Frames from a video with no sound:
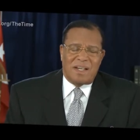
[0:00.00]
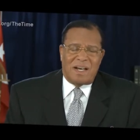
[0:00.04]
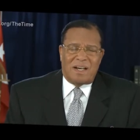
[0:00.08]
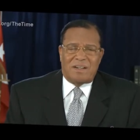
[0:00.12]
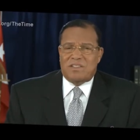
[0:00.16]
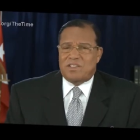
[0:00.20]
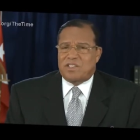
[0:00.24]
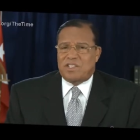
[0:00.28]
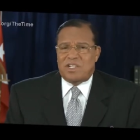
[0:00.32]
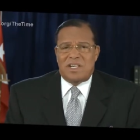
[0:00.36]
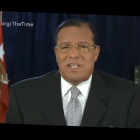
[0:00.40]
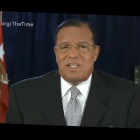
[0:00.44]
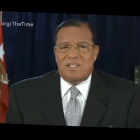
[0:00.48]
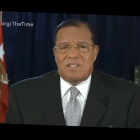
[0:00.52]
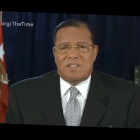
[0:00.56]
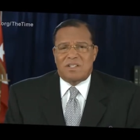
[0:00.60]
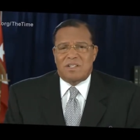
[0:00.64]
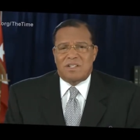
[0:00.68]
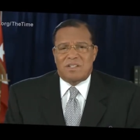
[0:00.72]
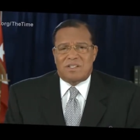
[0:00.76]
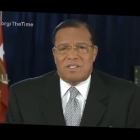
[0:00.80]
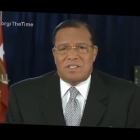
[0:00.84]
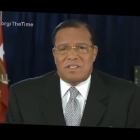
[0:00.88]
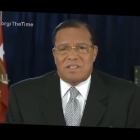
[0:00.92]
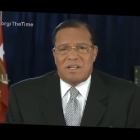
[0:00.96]
Now,
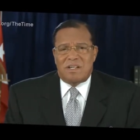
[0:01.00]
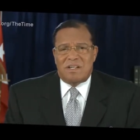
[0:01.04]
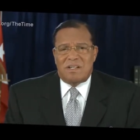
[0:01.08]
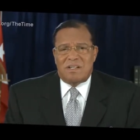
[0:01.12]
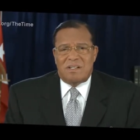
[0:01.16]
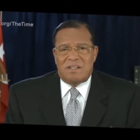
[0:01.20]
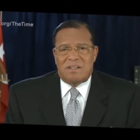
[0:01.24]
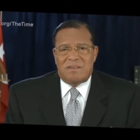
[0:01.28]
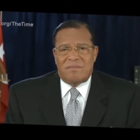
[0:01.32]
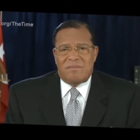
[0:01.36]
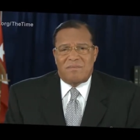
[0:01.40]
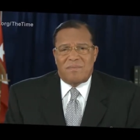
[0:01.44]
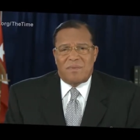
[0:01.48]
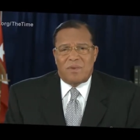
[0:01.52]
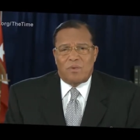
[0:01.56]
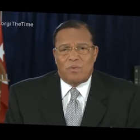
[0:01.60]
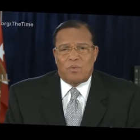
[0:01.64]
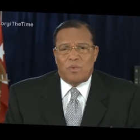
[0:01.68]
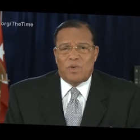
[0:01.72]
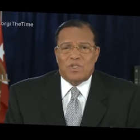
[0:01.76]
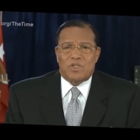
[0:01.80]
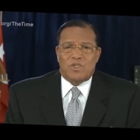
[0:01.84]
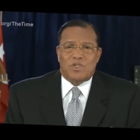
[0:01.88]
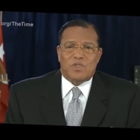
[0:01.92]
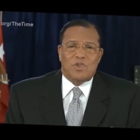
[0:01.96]
Jesus
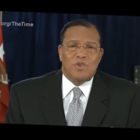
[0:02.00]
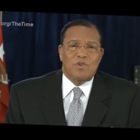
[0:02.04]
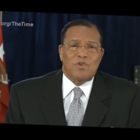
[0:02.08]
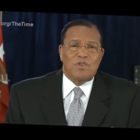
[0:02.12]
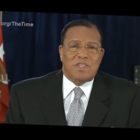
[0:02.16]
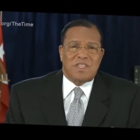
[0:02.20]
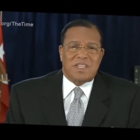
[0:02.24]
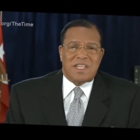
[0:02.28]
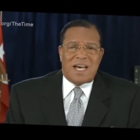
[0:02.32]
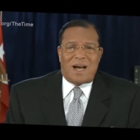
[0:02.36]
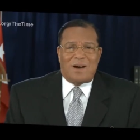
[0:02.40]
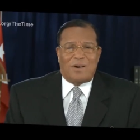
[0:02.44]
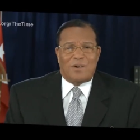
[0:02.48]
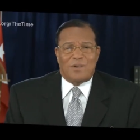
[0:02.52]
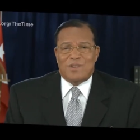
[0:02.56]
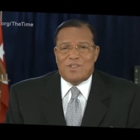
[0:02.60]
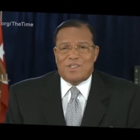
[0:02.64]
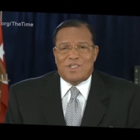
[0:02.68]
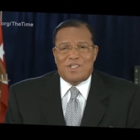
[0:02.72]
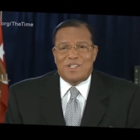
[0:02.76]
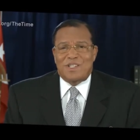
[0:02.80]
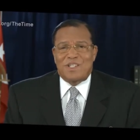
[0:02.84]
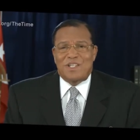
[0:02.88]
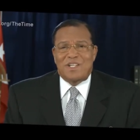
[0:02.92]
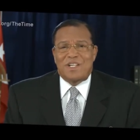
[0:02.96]
was two
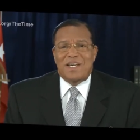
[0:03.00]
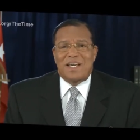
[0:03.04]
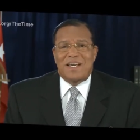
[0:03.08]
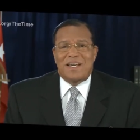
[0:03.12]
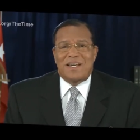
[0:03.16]
thousand